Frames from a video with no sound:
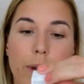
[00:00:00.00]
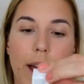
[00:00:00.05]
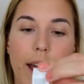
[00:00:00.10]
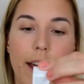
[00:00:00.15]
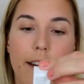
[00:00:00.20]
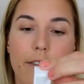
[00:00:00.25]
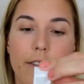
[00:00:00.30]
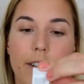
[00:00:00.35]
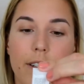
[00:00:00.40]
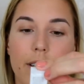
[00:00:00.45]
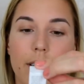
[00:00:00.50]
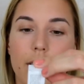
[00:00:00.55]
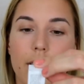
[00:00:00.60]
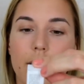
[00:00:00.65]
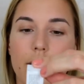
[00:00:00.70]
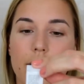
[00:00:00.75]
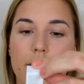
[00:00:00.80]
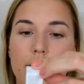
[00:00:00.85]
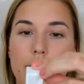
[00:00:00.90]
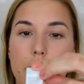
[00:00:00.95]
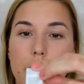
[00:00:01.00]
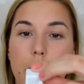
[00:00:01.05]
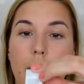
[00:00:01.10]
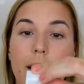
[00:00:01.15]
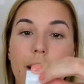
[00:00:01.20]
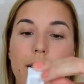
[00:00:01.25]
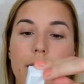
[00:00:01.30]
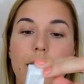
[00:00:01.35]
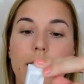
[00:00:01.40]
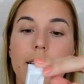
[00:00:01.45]
have a
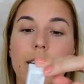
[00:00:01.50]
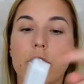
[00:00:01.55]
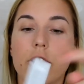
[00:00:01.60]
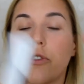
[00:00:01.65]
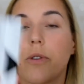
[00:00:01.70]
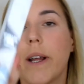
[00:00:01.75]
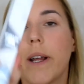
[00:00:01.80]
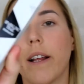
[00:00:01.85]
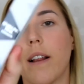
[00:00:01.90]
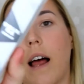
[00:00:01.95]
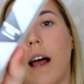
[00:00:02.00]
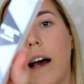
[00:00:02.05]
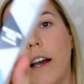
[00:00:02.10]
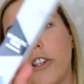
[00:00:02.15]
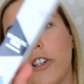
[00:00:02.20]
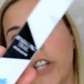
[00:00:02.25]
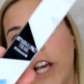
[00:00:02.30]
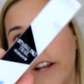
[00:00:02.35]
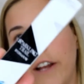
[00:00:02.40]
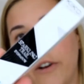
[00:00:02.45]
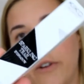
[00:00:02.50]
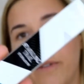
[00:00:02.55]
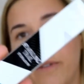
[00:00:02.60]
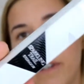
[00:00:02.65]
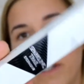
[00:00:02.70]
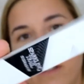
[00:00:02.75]
sparkling trail eyeshadow.